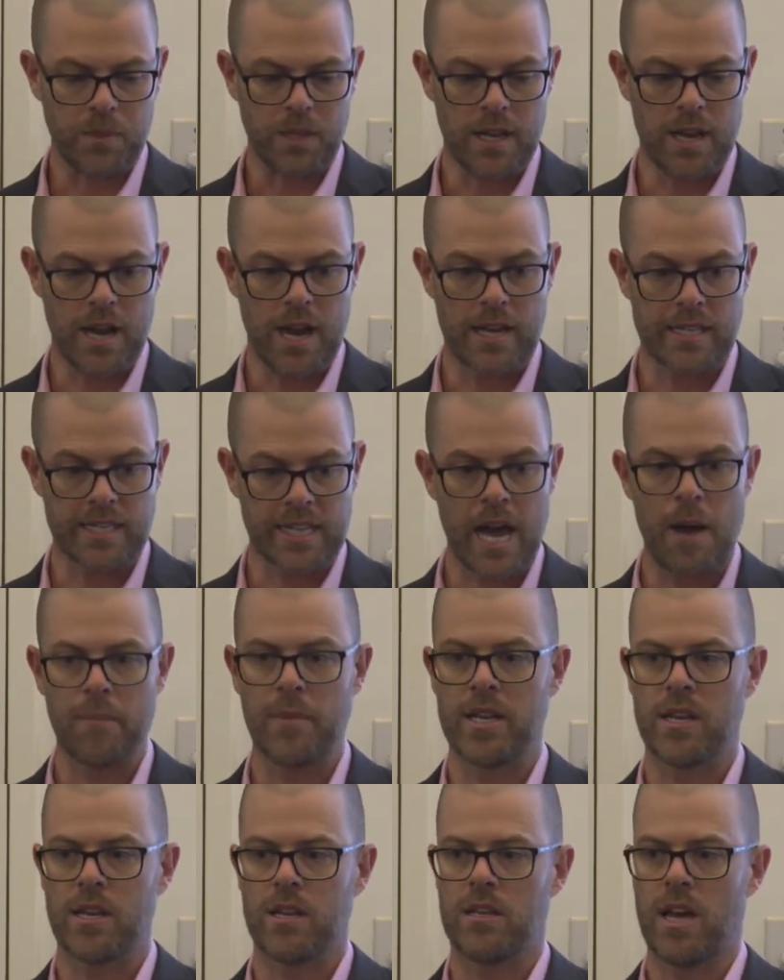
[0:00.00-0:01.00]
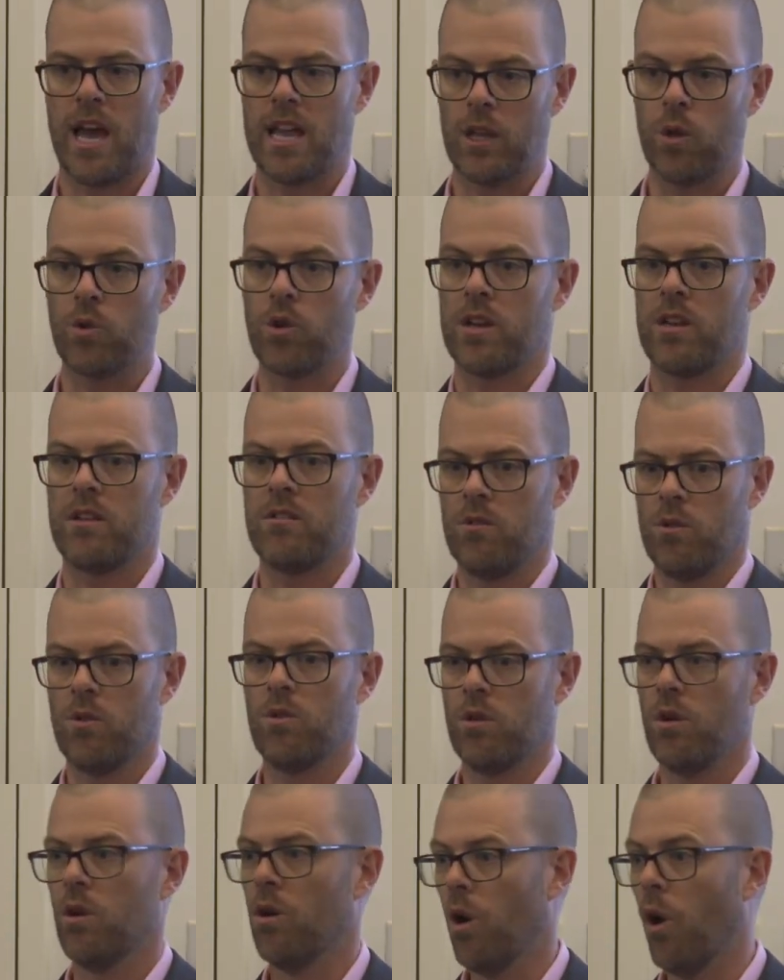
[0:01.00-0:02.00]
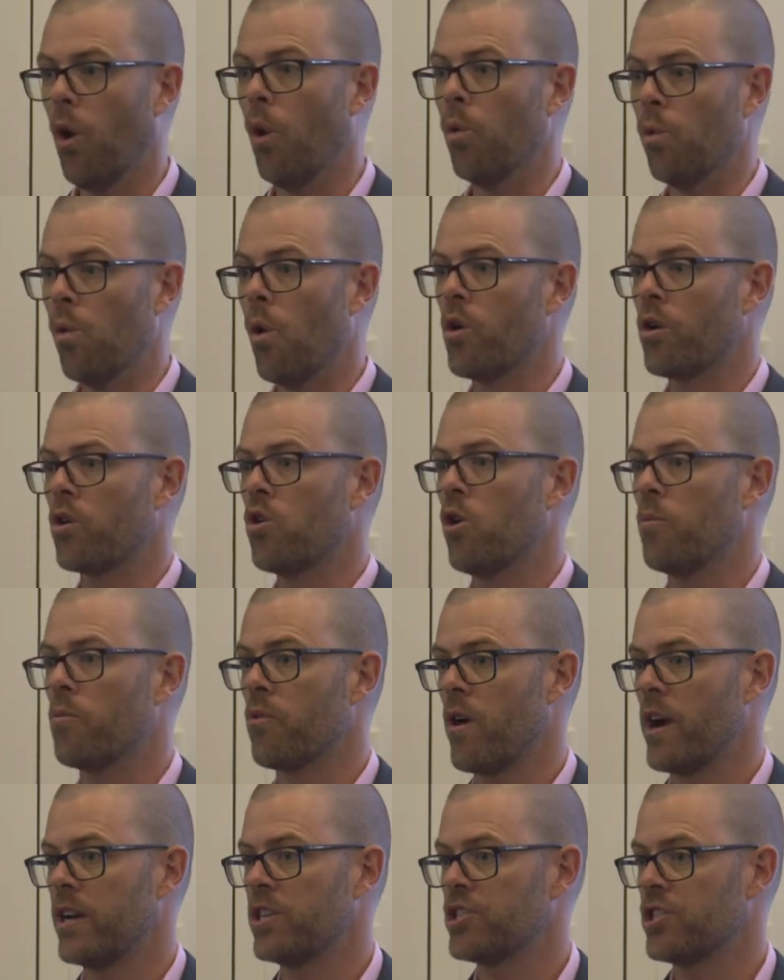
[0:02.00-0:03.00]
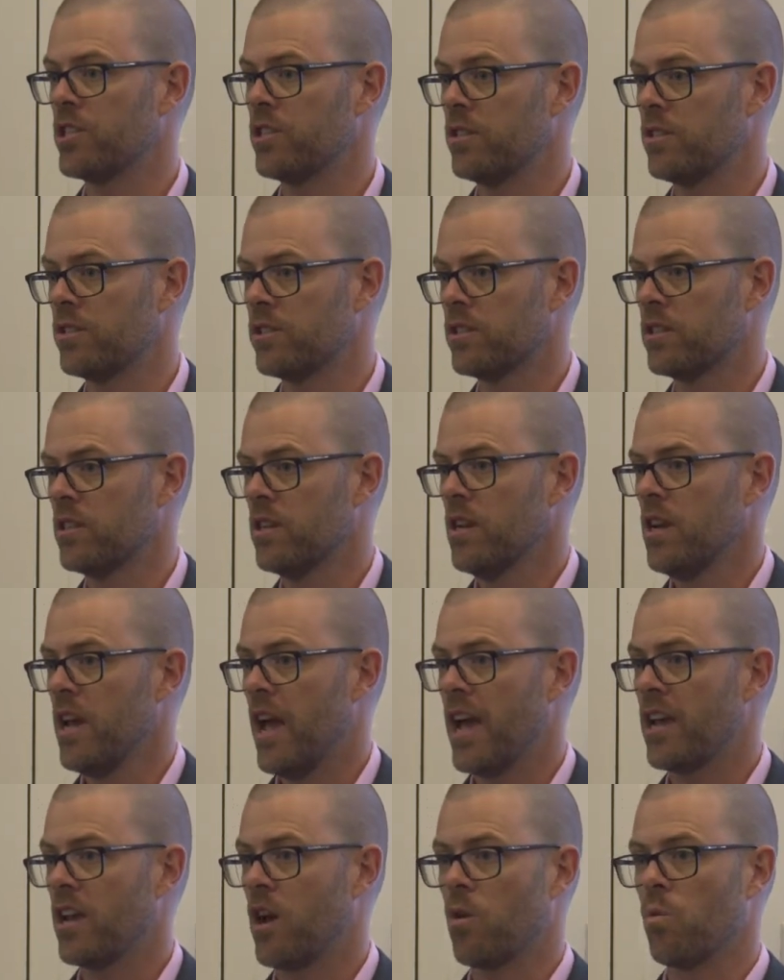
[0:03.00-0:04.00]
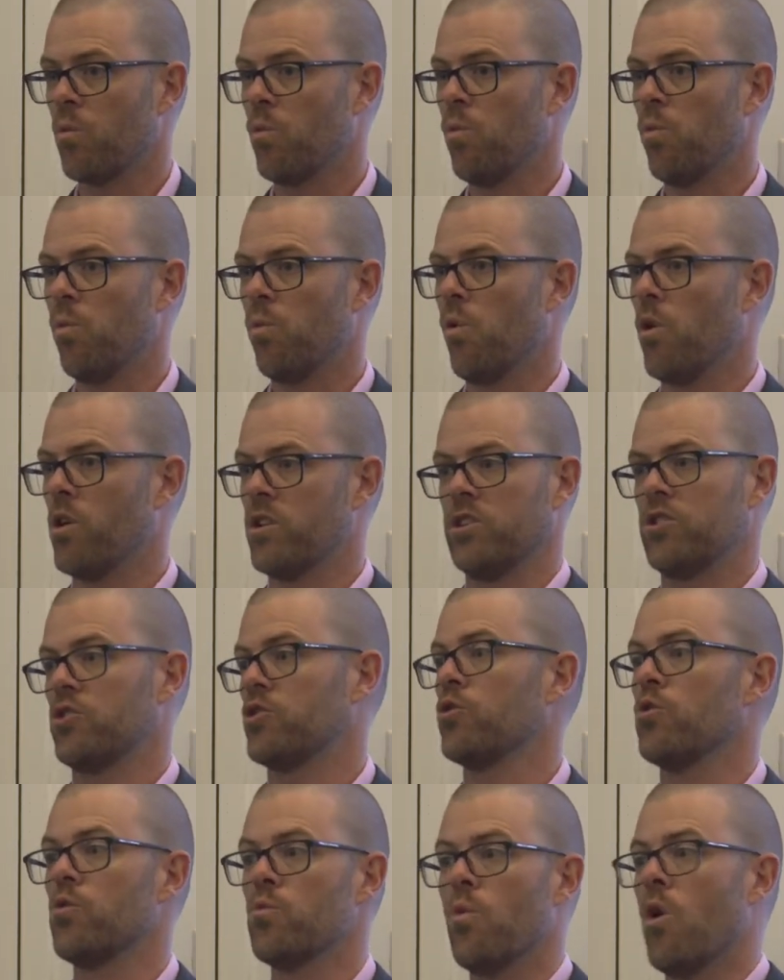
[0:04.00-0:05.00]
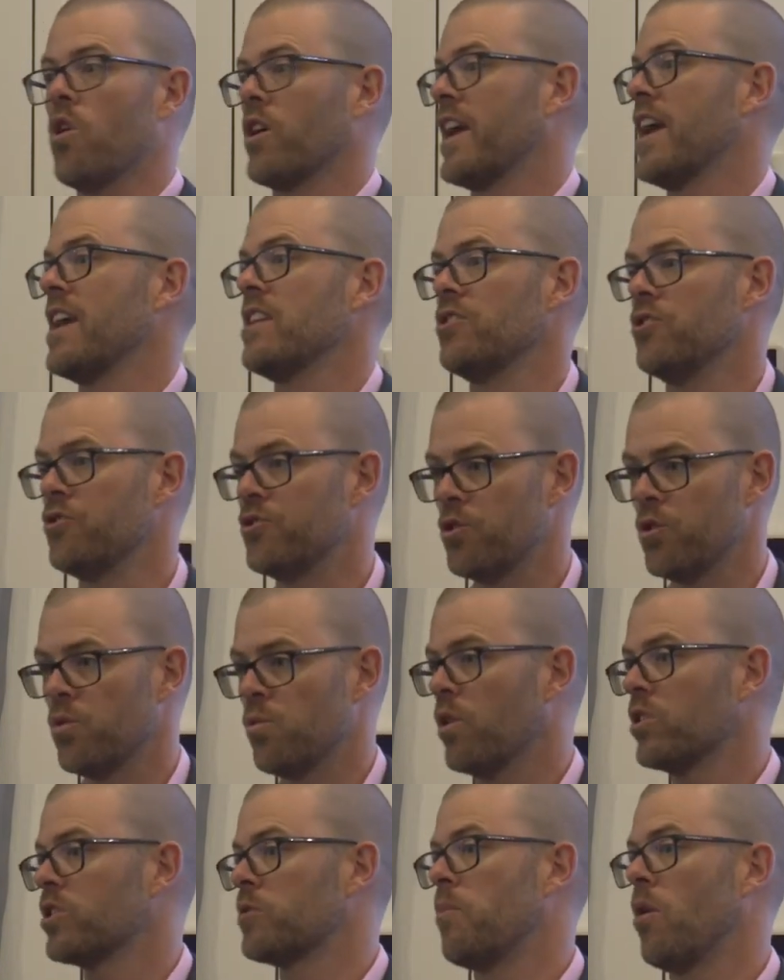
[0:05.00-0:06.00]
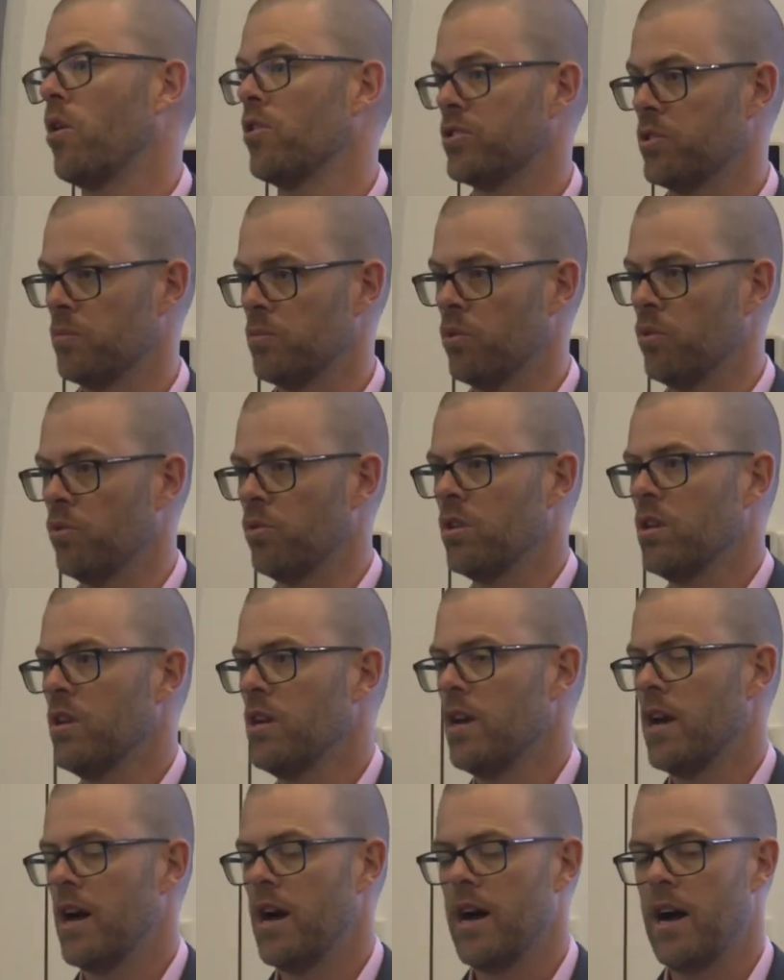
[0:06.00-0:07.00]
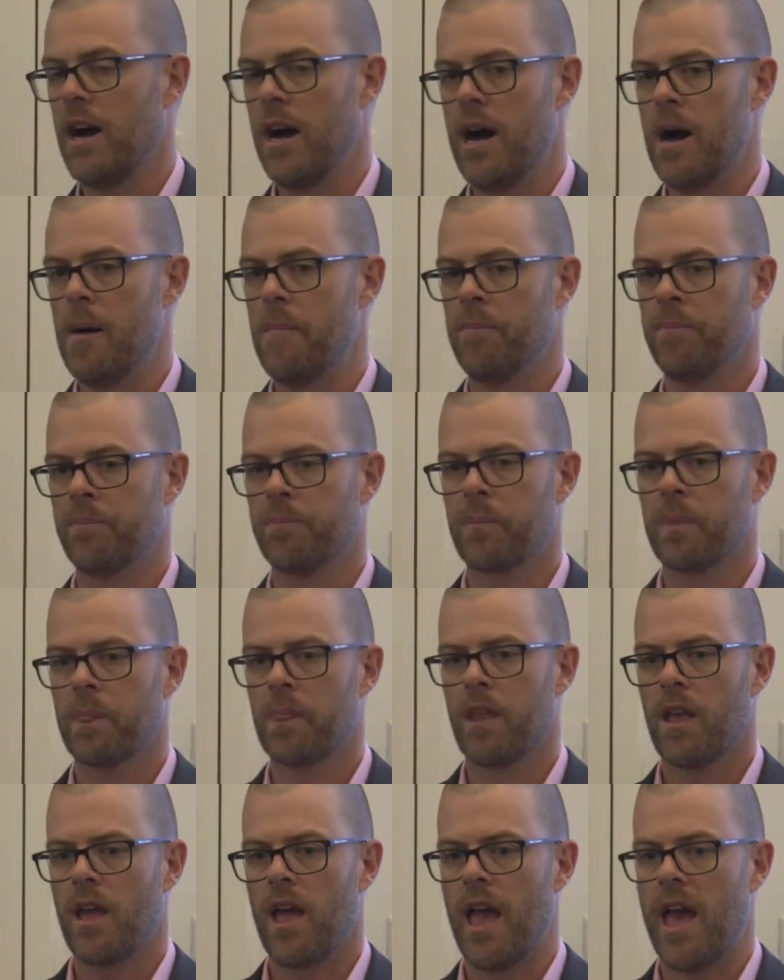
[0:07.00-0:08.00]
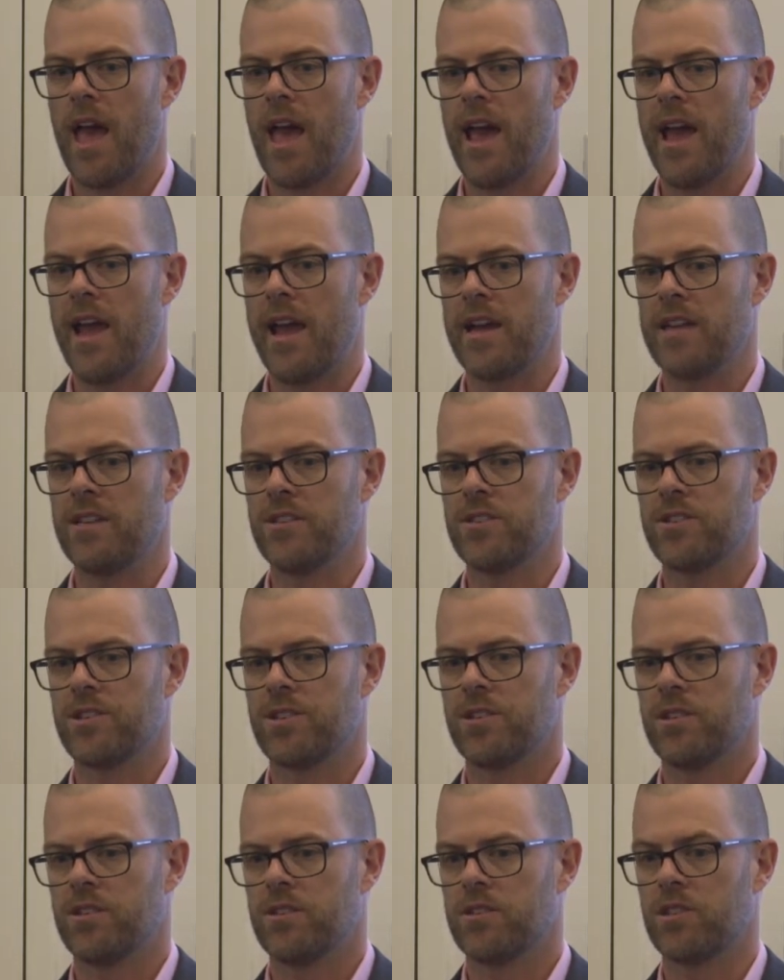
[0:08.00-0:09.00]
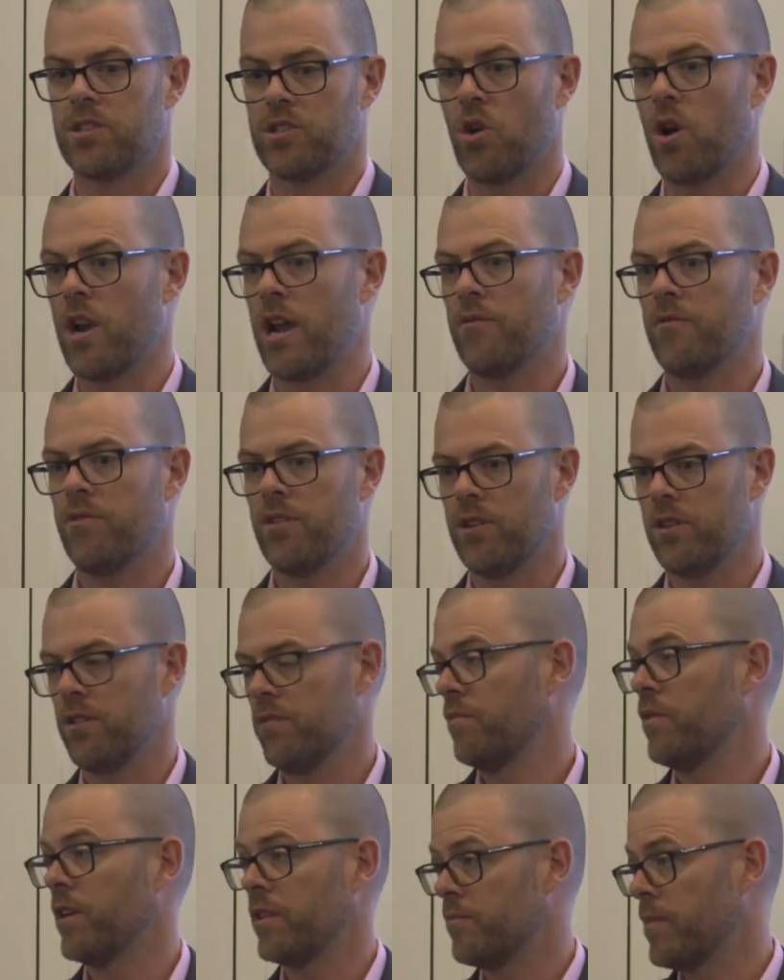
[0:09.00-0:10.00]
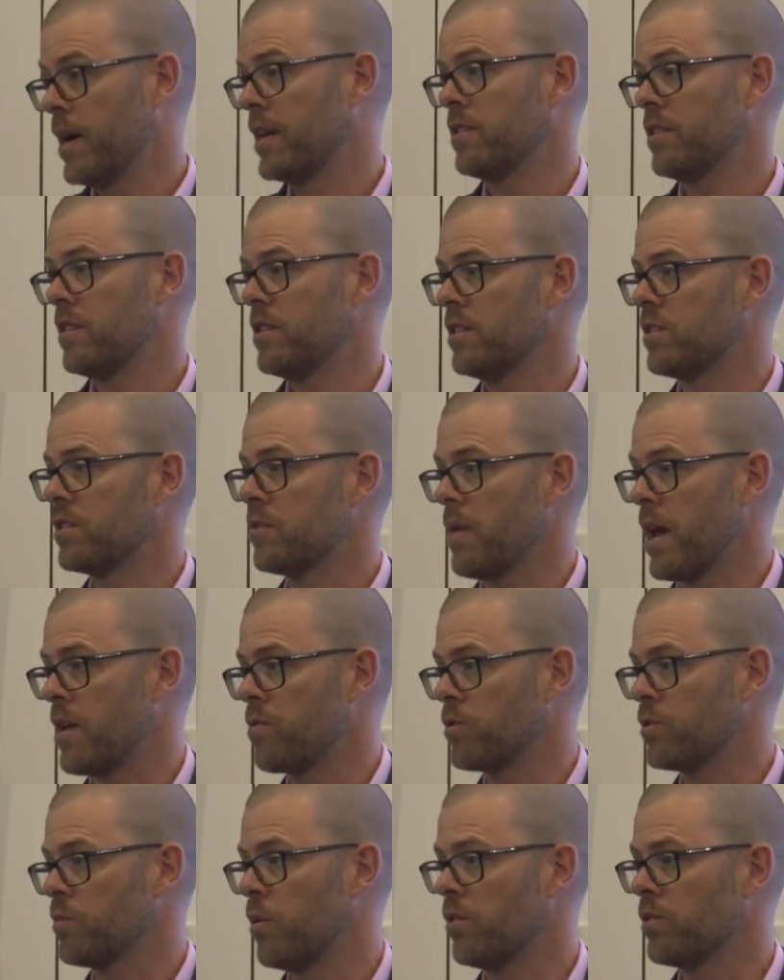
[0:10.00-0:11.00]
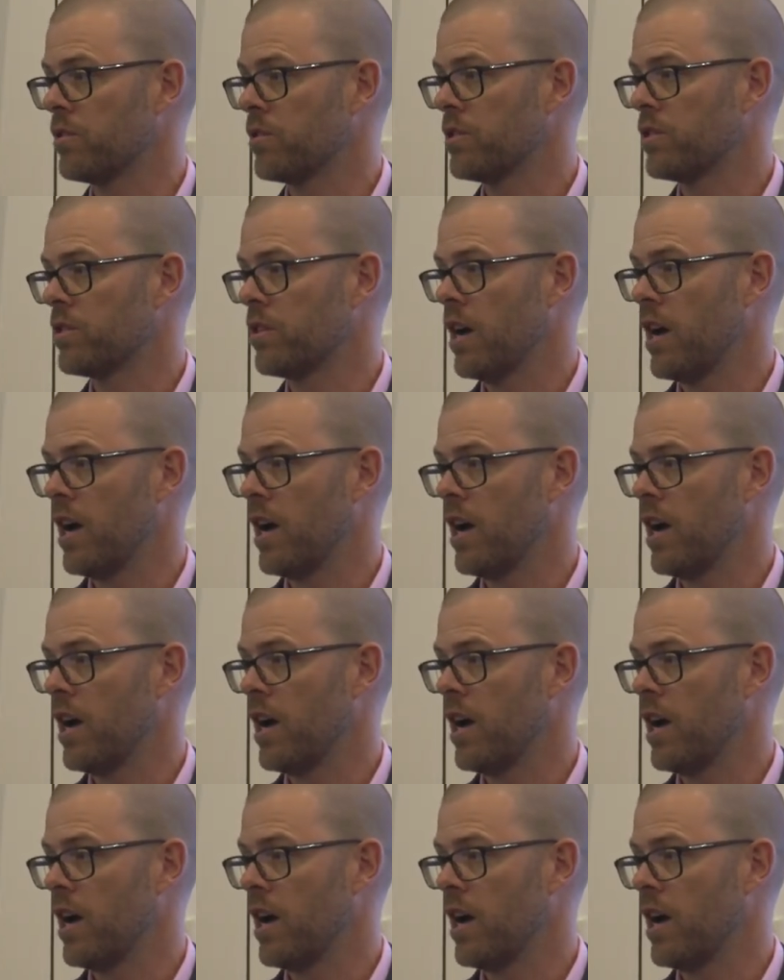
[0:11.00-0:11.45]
to come in and look at all water corporations and going, what do you do? What can you do? What's possible? And to sign up for basically this demand response